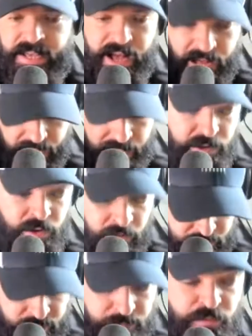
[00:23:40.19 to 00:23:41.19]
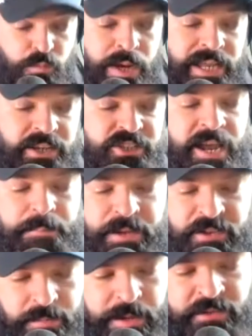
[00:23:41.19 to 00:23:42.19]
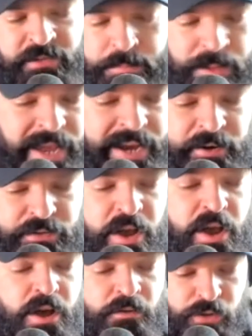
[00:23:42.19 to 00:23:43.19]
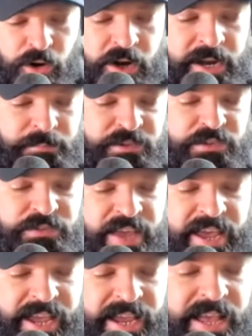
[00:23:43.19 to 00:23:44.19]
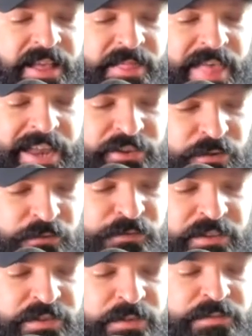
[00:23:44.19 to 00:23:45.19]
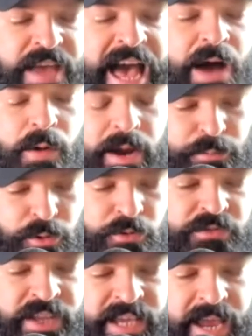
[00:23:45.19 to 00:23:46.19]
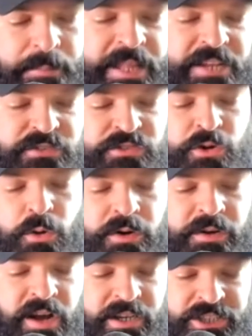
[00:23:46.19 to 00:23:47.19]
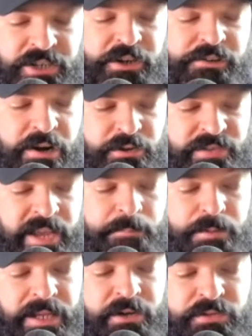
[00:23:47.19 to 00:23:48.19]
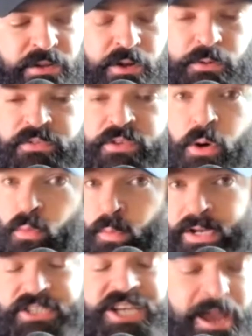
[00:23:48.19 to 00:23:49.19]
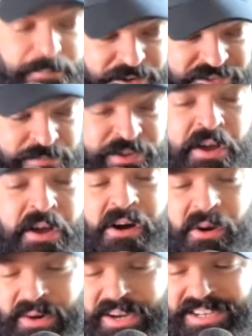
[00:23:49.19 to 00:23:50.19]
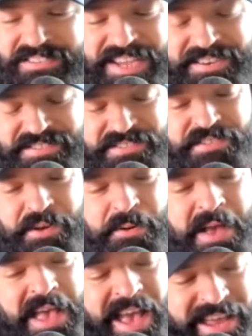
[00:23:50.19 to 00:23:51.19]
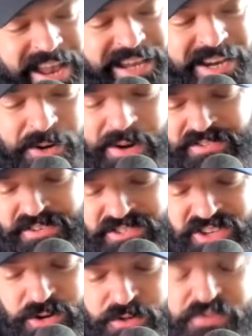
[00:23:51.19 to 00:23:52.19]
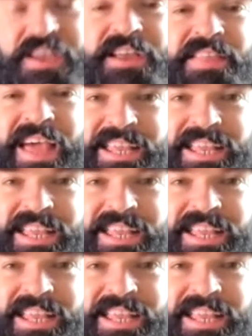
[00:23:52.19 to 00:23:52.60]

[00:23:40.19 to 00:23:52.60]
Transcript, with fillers: uh, in, in, terms of winning a championship is the players. For him to say that is offensive to how I approach the game, and that's Jordan on Jerry Krause saying players alone don't win championships, mm-hmm. organizations do. And I got a question: Do you think